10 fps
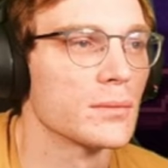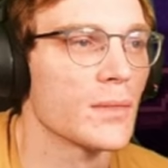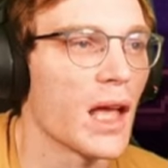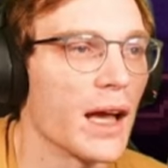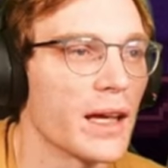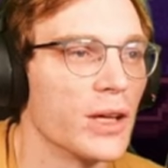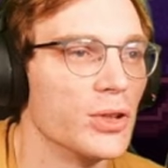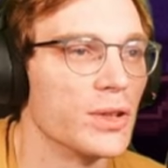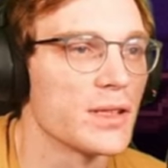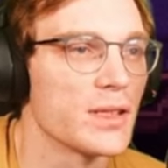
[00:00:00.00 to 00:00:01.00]
Alright, kid who
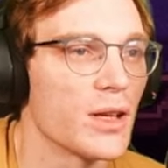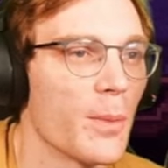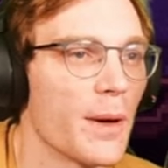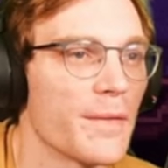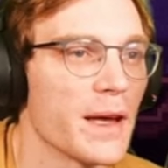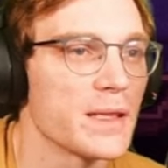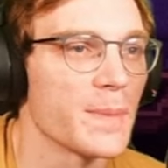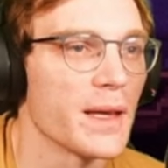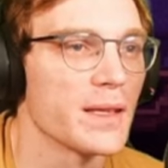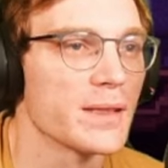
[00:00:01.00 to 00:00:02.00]
doesn't know about
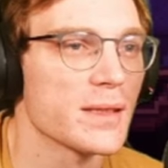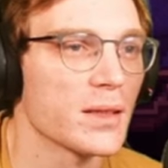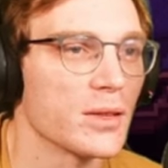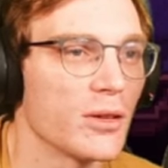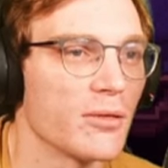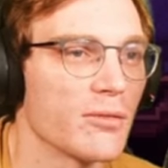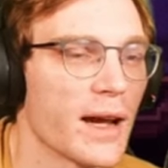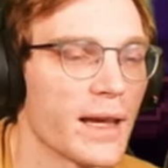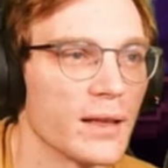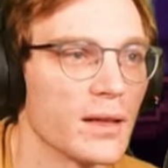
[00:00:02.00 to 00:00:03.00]
Fazbear's, you're a
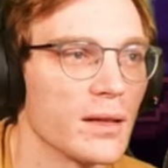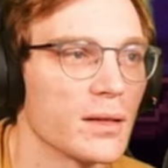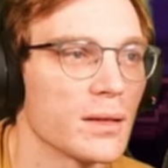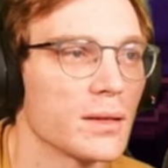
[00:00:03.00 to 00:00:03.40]
racket dude.